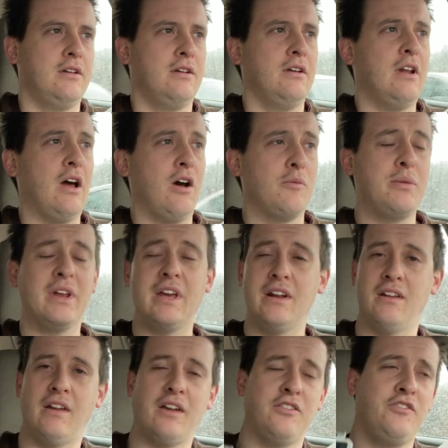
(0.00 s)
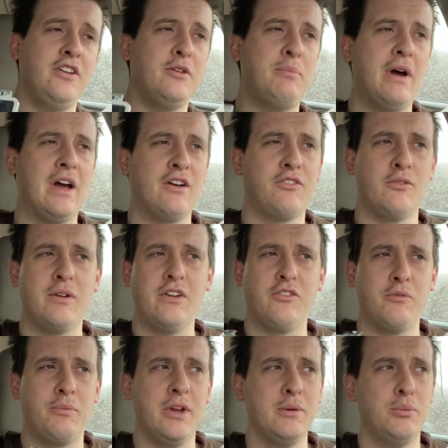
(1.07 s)
Now, I've been getting a lot of feedback from
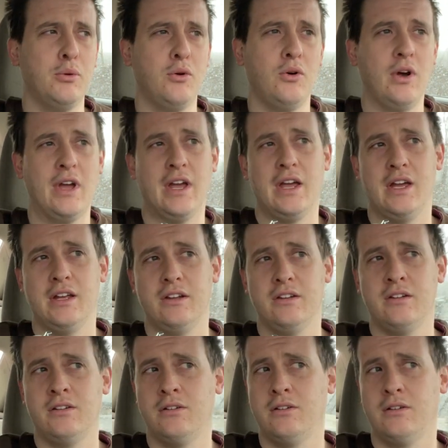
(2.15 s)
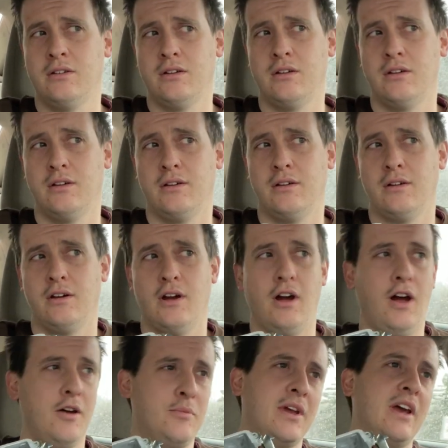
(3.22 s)
different people, and
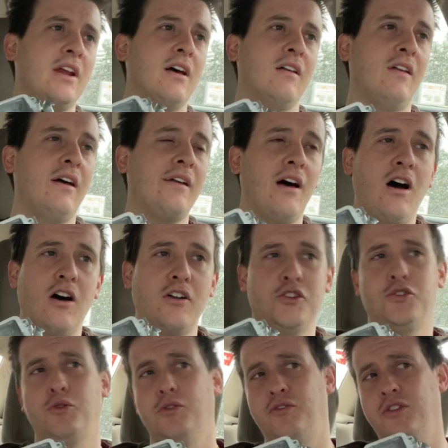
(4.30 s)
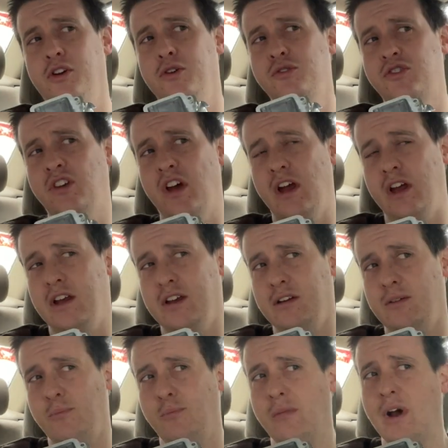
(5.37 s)
I've been getting a lot of honest reviews
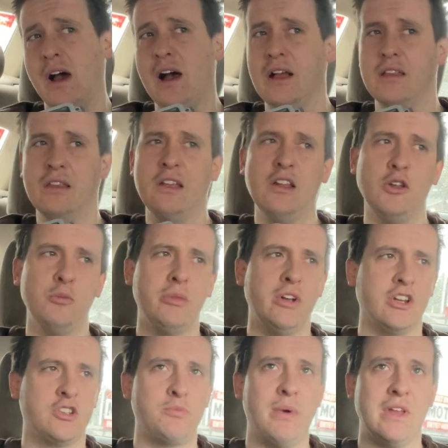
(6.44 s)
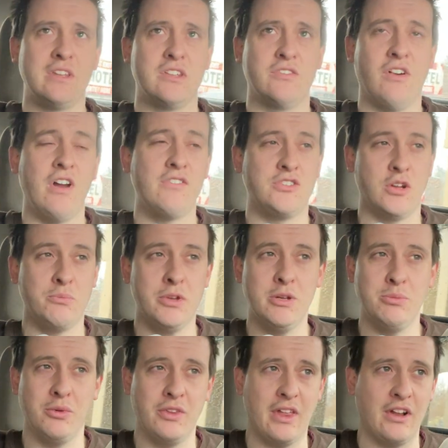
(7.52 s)
saying a little bit expensive. I have some
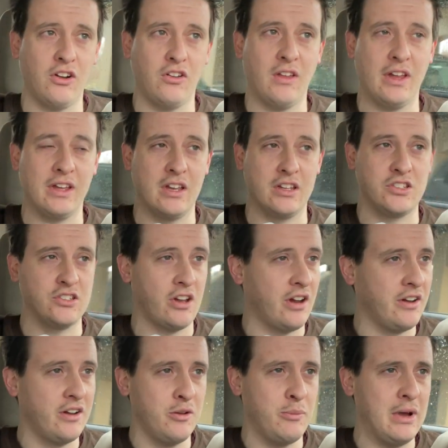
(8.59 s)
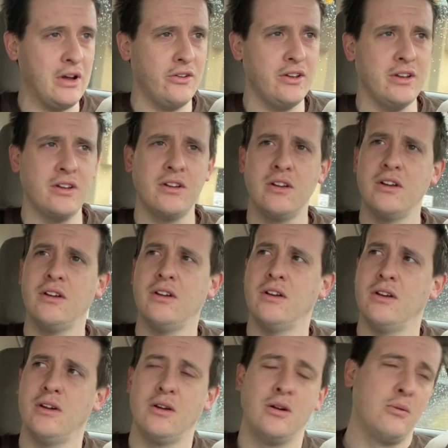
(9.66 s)
people that are like excited about it,
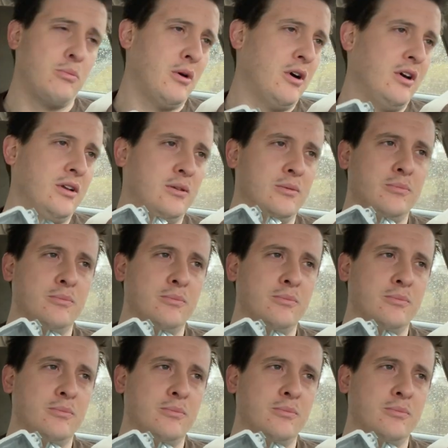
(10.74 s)
but